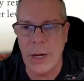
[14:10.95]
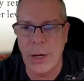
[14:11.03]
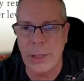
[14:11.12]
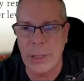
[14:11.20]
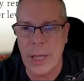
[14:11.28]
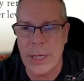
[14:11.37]

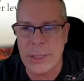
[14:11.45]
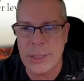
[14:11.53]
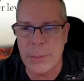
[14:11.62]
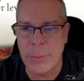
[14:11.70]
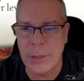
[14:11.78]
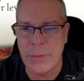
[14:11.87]
Unlike
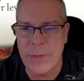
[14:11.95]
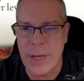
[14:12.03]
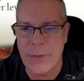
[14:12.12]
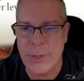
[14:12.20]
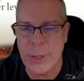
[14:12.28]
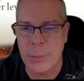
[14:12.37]
symbol of
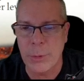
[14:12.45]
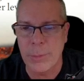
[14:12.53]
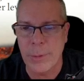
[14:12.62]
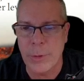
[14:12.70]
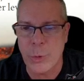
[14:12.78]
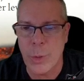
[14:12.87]
death, symbol of
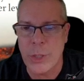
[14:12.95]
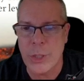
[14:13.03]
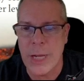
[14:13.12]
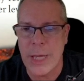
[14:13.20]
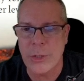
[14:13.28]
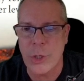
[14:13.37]
persuasion
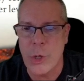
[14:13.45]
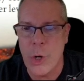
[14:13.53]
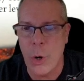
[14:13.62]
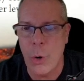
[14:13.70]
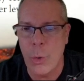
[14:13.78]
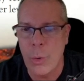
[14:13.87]
has
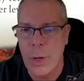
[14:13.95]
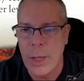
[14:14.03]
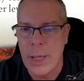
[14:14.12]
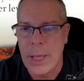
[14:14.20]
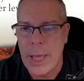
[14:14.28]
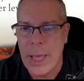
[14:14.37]
no
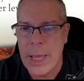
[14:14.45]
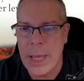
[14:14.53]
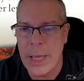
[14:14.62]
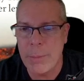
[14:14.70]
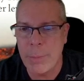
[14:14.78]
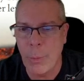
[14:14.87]

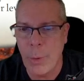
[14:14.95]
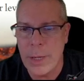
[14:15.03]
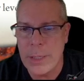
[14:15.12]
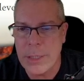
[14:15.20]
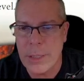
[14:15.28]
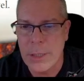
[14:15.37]
hit
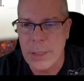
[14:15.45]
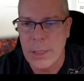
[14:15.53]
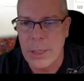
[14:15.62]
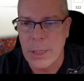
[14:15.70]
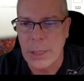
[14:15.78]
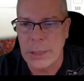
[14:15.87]
point
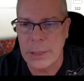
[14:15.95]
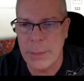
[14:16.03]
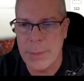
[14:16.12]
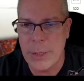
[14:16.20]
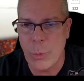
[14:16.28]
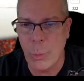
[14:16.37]

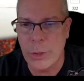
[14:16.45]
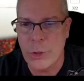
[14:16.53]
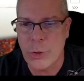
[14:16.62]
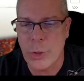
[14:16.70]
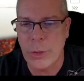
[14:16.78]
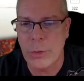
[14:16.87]
limit. Once
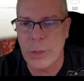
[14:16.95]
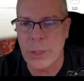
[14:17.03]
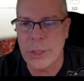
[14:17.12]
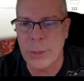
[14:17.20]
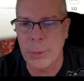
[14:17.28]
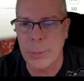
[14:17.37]
triggered, a
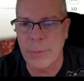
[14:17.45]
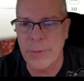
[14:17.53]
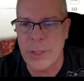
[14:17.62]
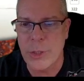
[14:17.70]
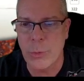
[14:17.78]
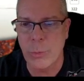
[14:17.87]
symbol of
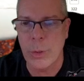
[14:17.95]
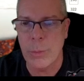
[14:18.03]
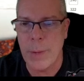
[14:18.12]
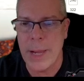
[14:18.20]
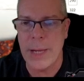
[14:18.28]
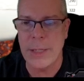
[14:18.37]
persuasion
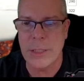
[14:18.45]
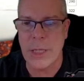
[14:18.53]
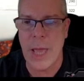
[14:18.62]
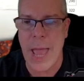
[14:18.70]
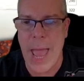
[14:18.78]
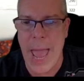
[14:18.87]
remains
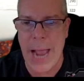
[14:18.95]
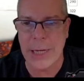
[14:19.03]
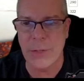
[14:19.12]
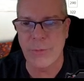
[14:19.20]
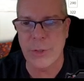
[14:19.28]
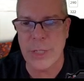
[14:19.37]

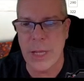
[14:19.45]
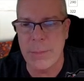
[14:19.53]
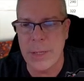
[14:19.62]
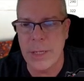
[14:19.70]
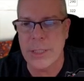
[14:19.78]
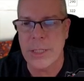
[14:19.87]
active for 10
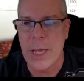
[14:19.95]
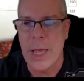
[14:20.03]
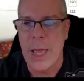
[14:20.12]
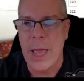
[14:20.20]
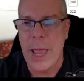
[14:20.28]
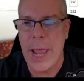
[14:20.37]
minutes,
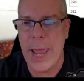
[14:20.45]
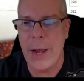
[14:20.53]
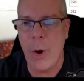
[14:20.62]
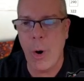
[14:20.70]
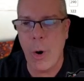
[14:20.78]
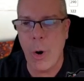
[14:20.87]
and
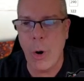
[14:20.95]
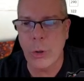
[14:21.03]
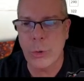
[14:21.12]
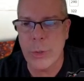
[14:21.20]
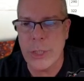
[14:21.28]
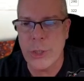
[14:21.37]
all
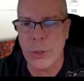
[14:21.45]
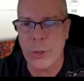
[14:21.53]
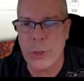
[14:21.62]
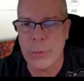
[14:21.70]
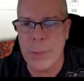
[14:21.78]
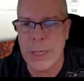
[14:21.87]

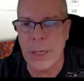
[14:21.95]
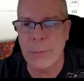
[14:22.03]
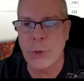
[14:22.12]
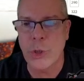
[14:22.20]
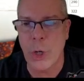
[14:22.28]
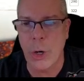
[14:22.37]
creatures become
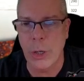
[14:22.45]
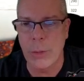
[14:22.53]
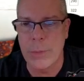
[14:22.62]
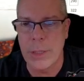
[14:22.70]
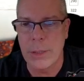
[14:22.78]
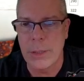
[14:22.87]

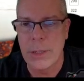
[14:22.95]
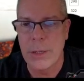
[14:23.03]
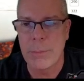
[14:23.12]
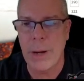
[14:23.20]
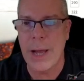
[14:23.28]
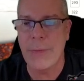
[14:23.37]
charmed
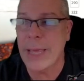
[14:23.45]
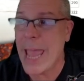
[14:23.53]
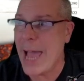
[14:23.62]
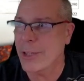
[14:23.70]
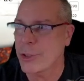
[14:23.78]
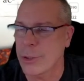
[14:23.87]
by the
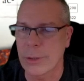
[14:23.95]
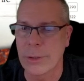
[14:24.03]
caster.